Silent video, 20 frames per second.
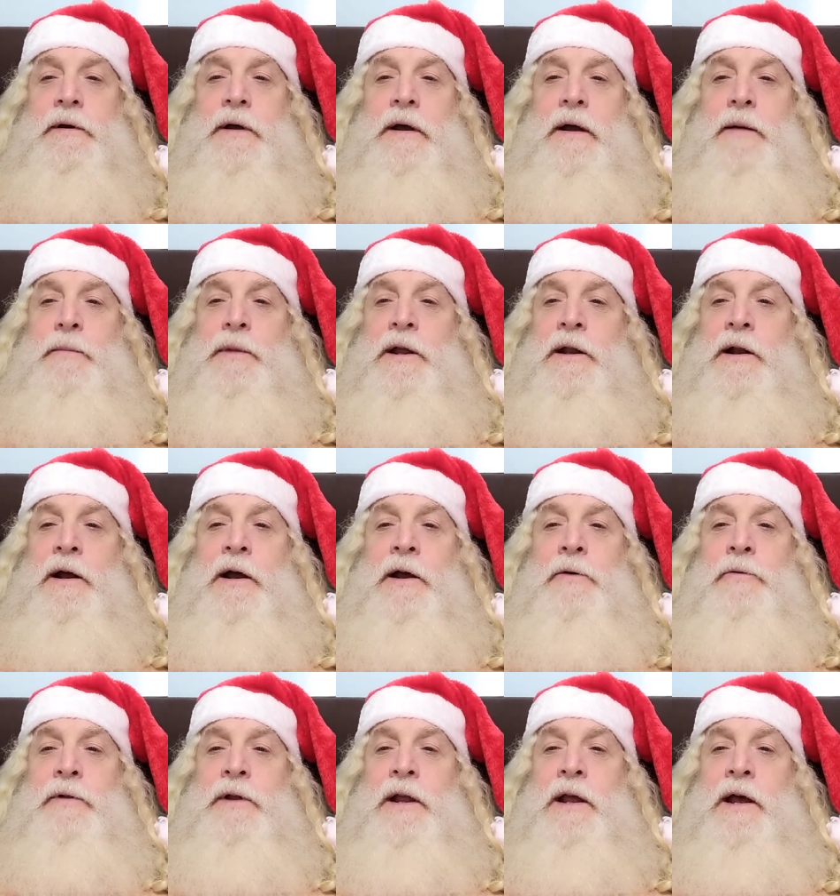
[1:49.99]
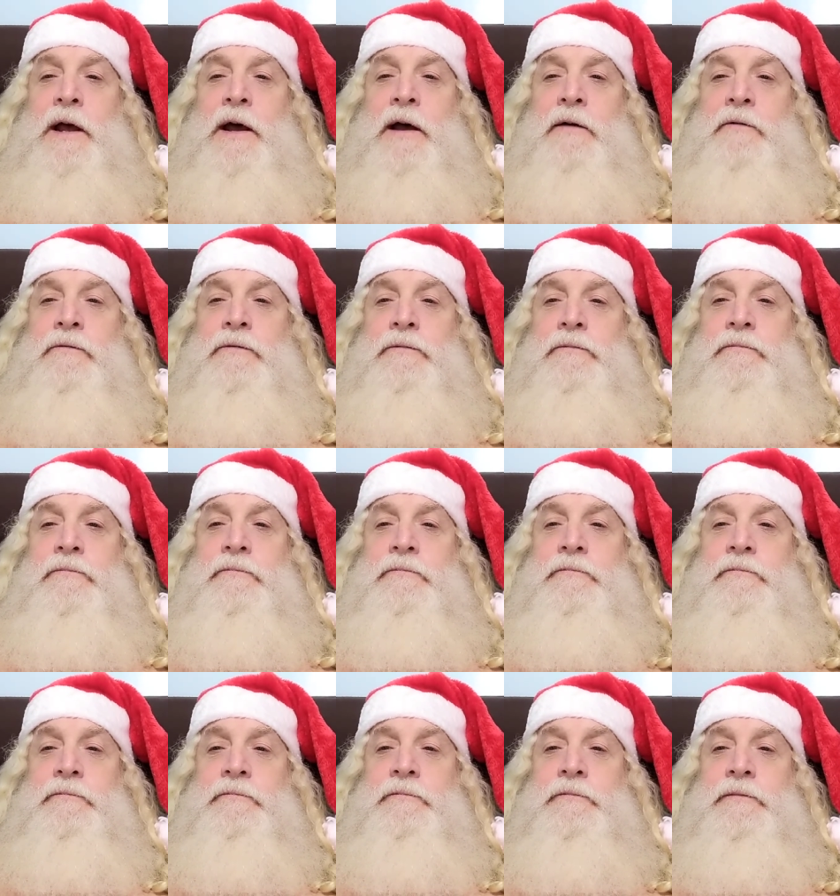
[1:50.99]
I mean, I only have
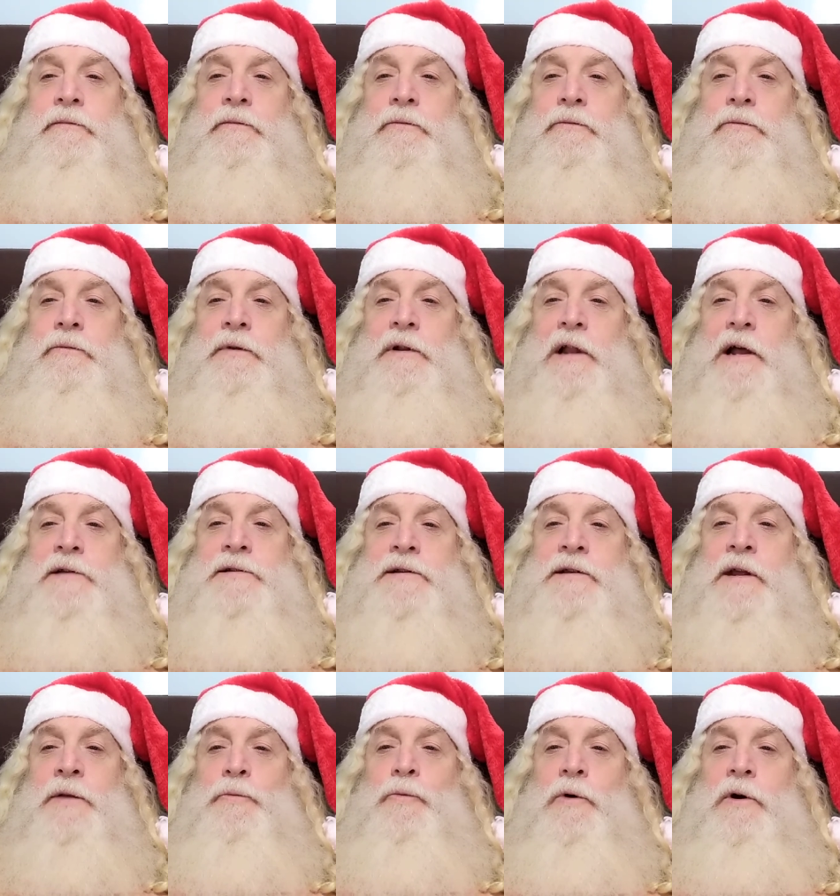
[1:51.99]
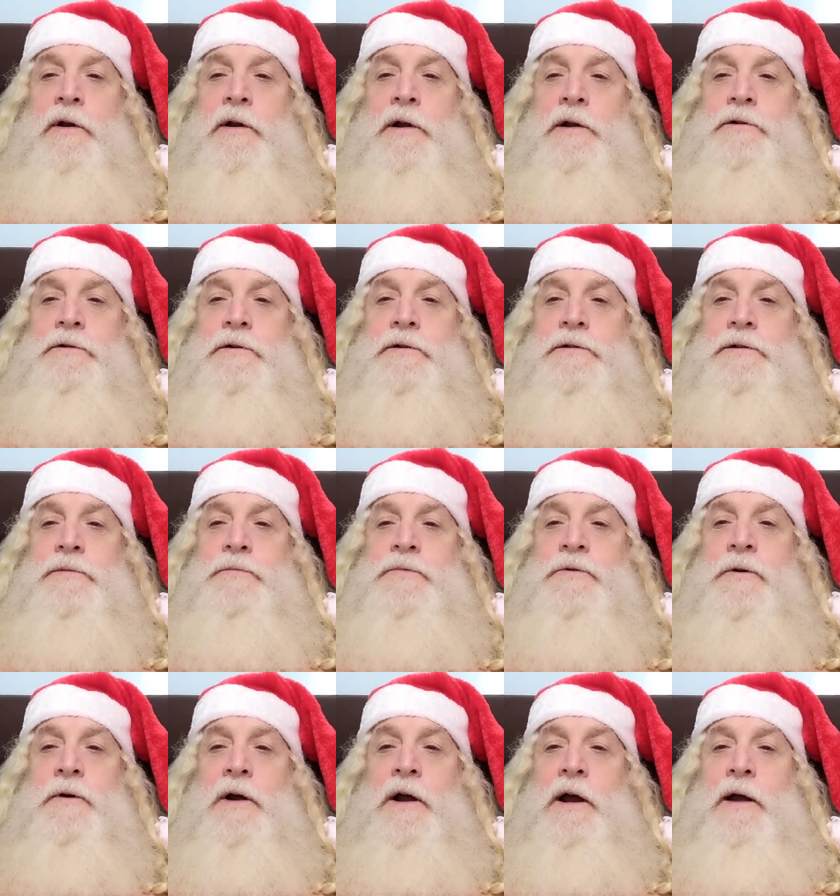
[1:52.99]
less than 100
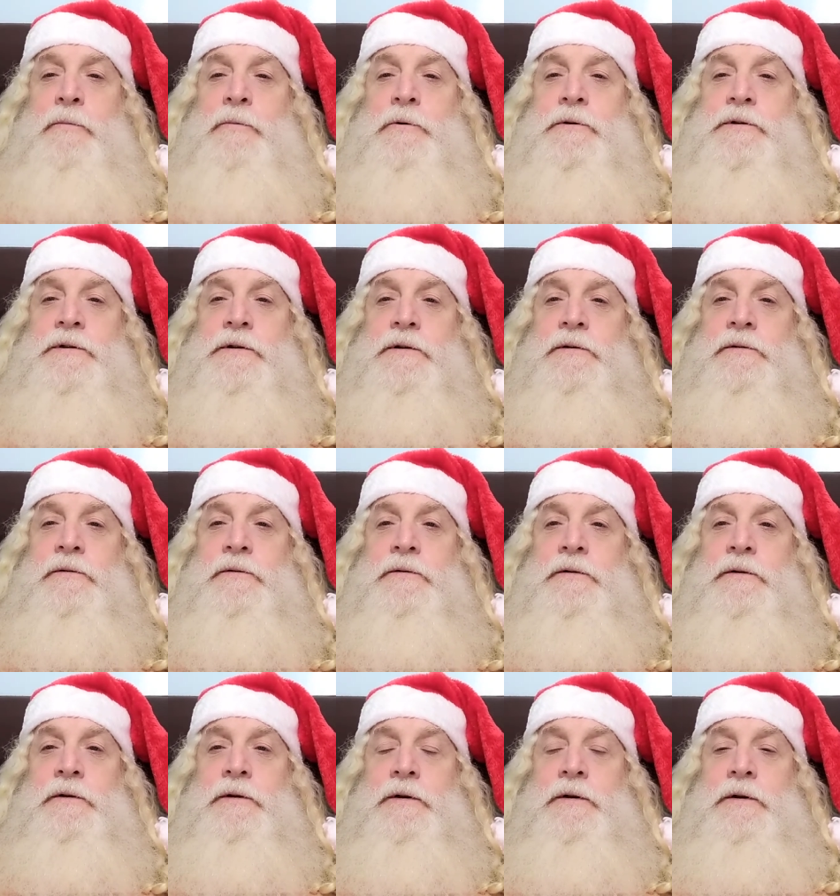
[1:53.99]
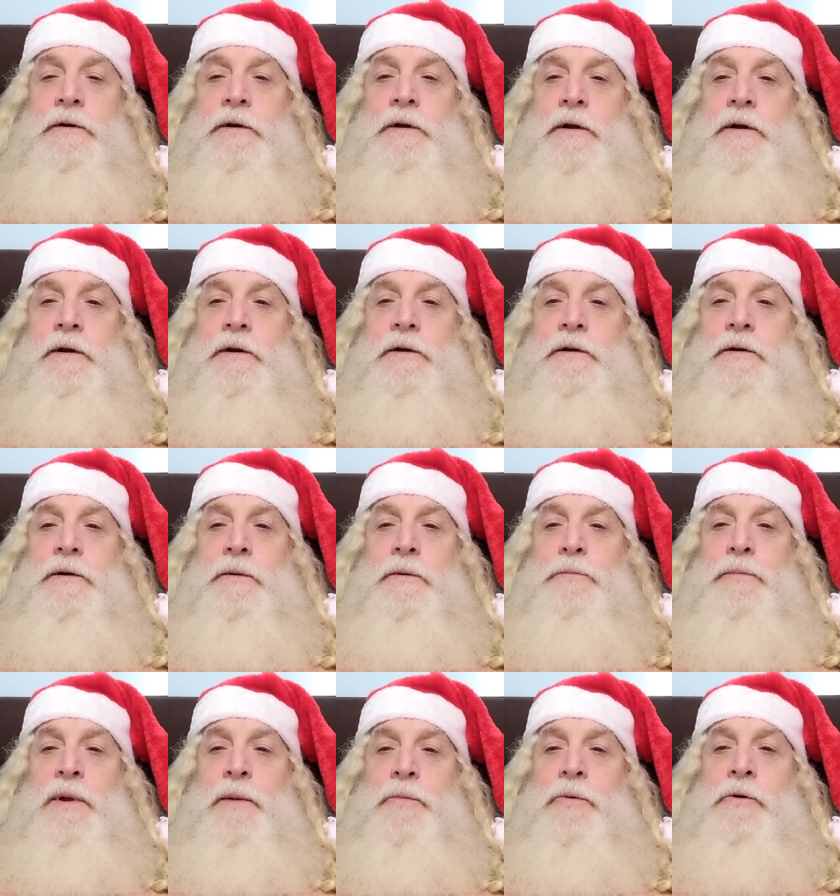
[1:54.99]
subscribers.
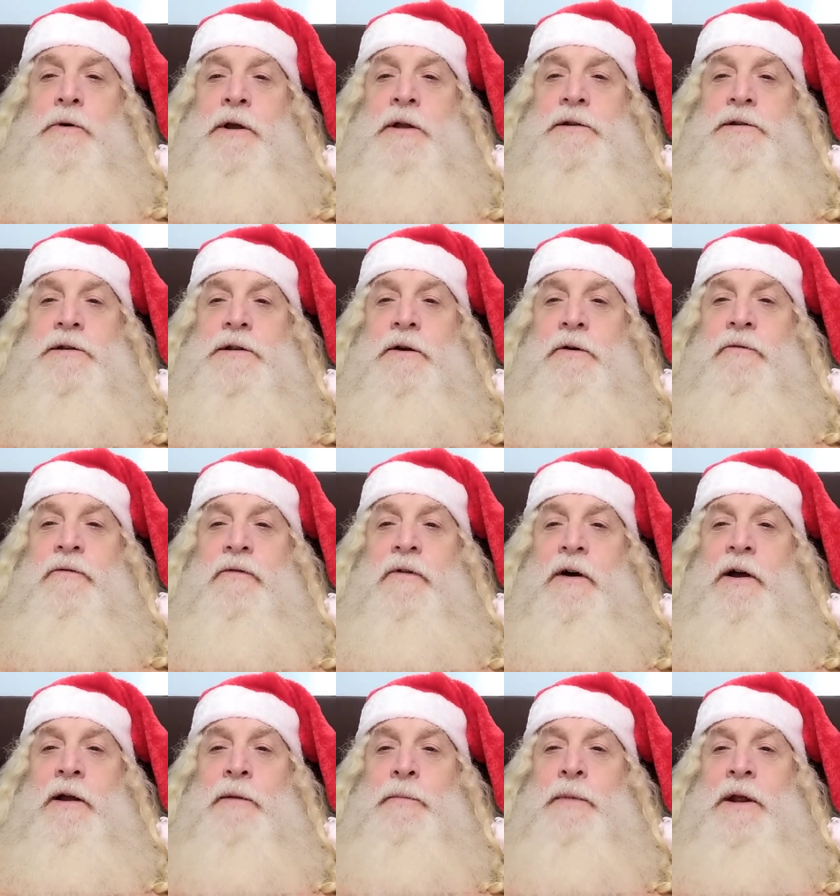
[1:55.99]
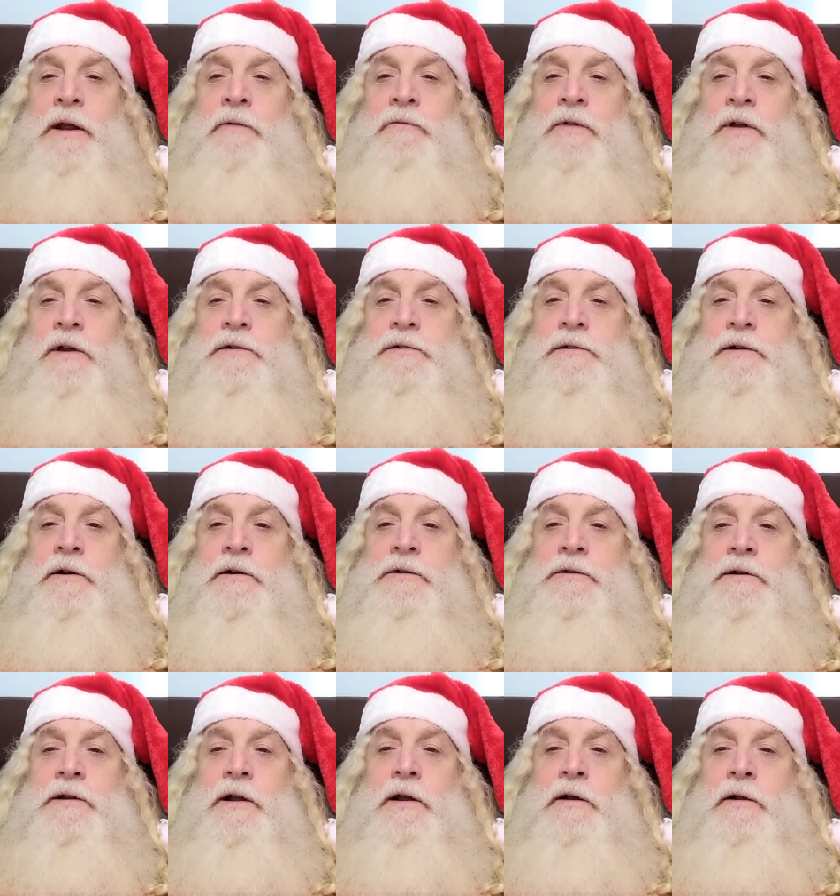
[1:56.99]
But people can still find me if they
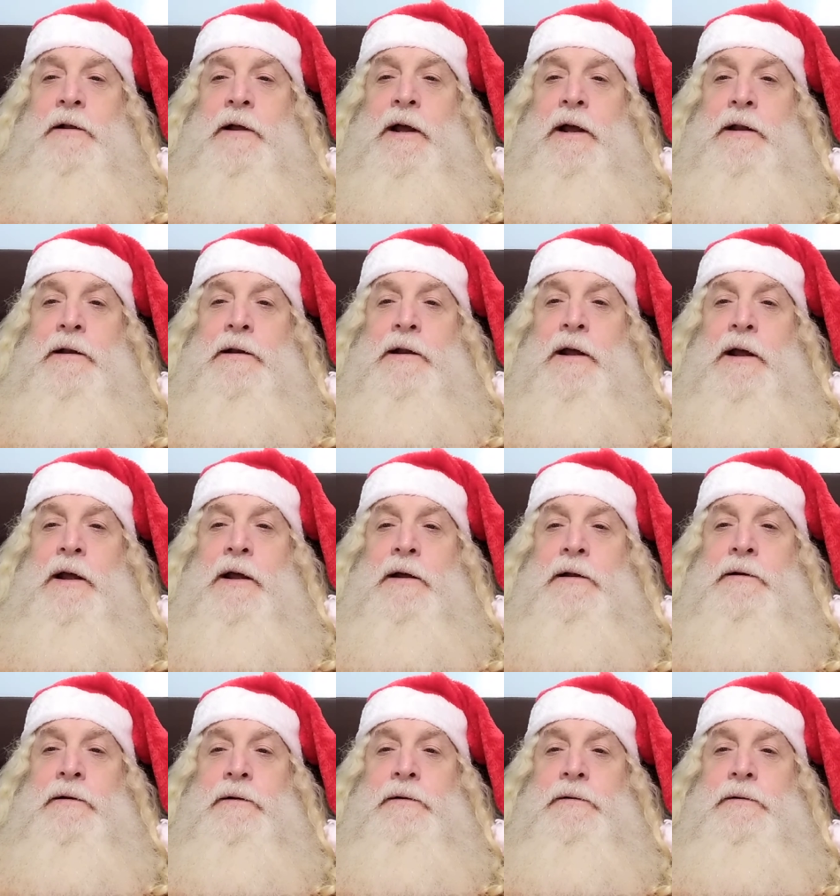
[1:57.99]
search Dingalan Dan.